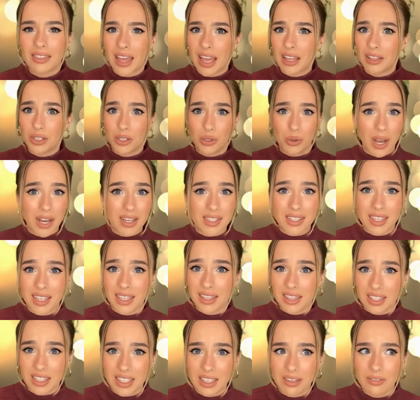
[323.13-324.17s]
that you guys
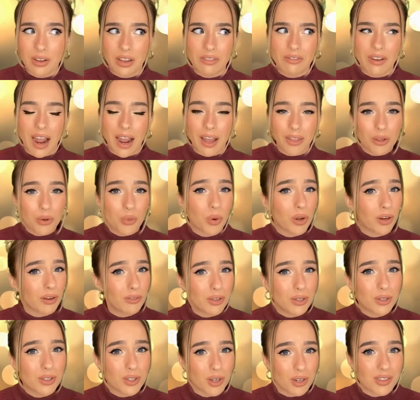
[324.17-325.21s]
can leave if either one
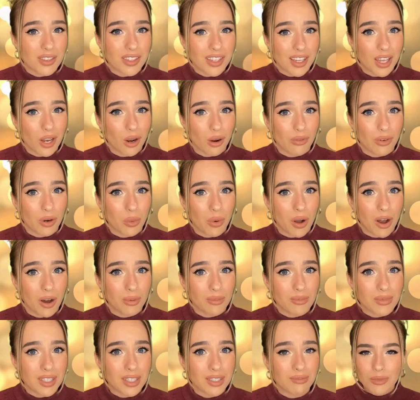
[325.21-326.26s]
of you starts to get
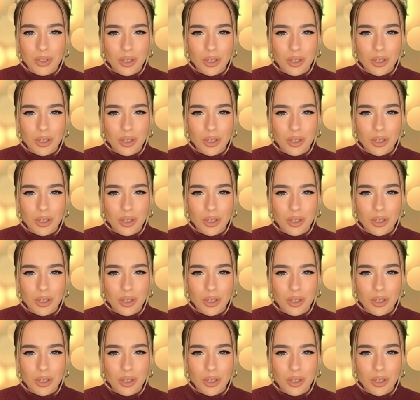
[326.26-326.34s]
overwhelmed.